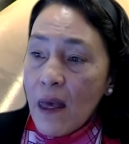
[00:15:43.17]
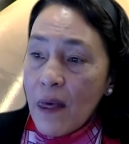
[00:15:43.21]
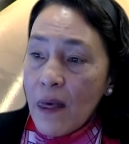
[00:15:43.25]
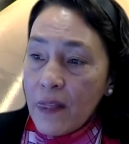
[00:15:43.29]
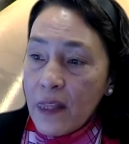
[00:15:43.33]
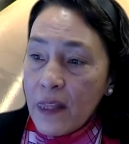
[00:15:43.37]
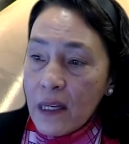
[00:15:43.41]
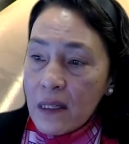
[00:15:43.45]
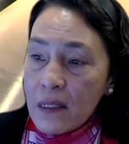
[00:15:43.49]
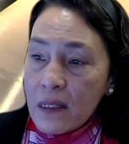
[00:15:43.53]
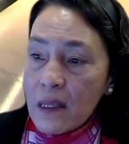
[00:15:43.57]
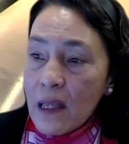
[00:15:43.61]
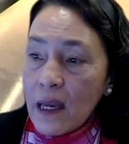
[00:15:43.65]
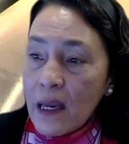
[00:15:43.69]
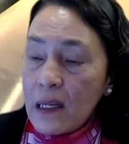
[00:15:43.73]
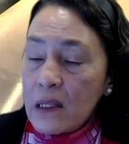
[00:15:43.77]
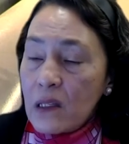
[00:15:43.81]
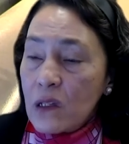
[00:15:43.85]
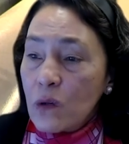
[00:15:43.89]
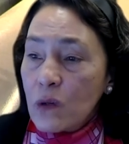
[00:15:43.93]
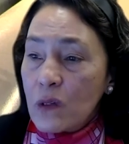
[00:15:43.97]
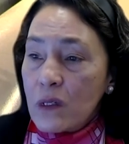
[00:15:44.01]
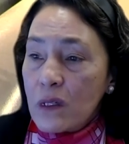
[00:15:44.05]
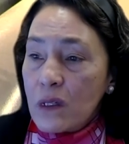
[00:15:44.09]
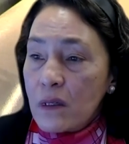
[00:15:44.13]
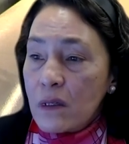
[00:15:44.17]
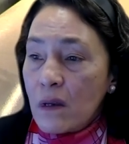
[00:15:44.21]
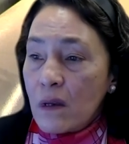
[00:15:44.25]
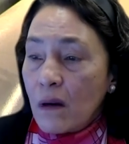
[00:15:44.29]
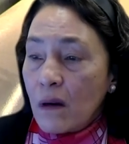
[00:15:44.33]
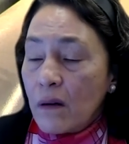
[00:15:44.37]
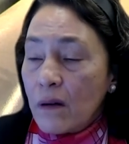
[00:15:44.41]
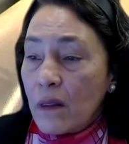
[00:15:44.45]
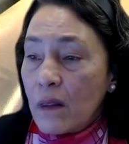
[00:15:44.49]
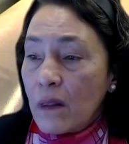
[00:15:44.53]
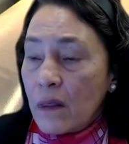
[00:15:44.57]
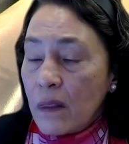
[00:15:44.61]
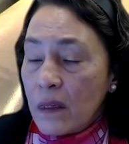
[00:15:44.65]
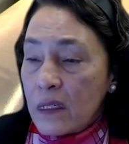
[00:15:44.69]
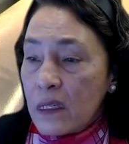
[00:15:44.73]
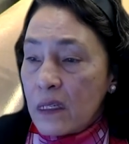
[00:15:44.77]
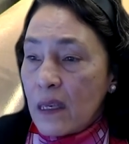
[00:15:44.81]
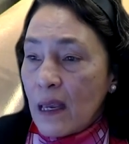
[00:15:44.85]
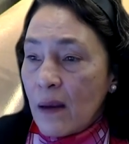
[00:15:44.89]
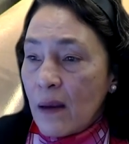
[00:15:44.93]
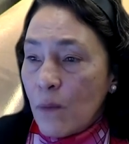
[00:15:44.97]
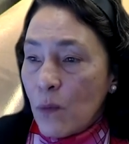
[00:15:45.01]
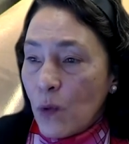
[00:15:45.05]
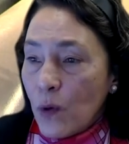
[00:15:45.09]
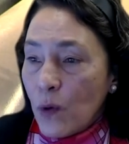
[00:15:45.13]
These light sources are the
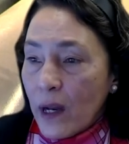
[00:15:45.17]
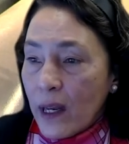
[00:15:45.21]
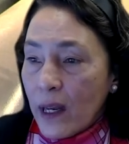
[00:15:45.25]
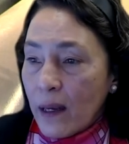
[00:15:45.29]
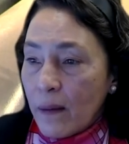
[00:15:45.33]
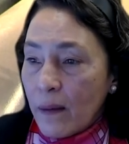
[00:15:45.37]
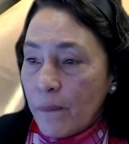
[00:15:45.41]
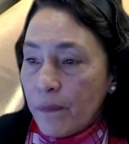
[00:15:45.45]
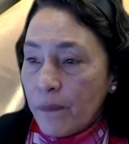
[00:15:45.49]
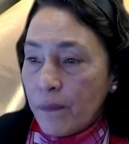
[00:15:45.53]
same way.